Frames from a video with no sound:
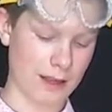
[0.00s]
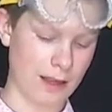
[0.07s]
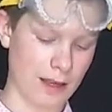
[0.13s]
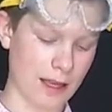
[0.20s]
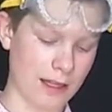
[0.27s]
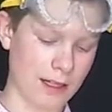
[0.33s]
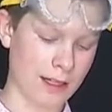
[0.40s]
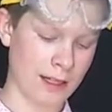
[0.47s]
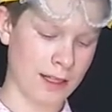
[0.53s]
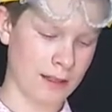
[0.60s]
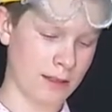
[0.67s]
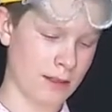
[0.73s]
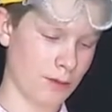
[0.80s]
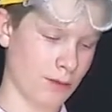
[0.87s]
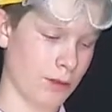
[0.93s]

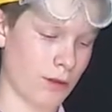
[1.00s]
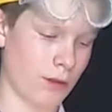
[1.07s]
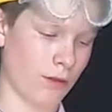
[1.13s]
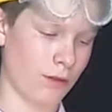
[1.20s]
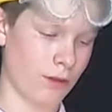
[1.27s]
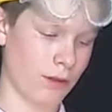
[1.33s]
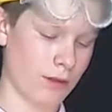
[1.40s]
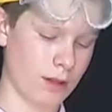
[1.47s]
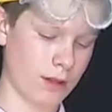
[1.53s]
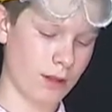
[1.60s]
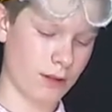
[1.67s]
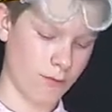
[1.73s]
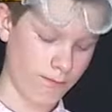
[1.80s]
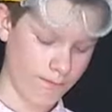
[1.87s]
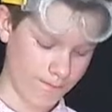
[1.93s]
Editing's wonderful.
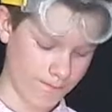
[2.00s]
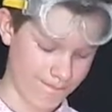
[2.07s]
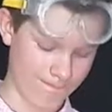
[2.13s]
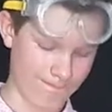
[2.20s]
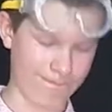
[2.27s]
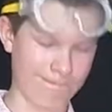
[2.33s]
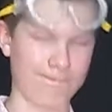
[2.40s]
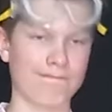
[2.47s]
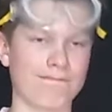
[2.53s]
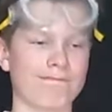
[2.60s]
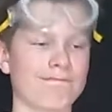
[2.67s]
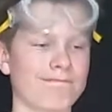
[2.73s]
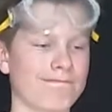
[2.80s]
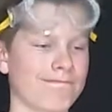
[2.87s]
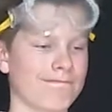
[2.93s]

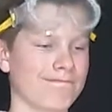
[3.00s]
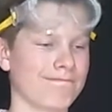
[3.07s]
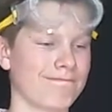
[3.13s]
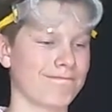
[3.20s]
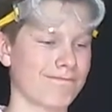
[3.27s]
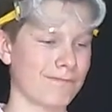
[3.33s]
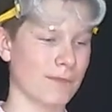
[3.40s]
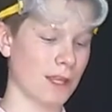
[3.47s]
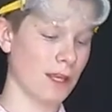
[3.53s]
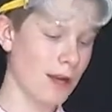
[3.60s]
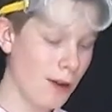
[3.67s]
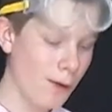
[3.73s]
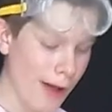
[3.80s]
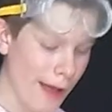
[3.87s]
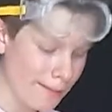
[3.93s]
You
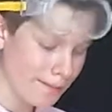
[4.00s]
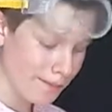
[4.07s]
know what?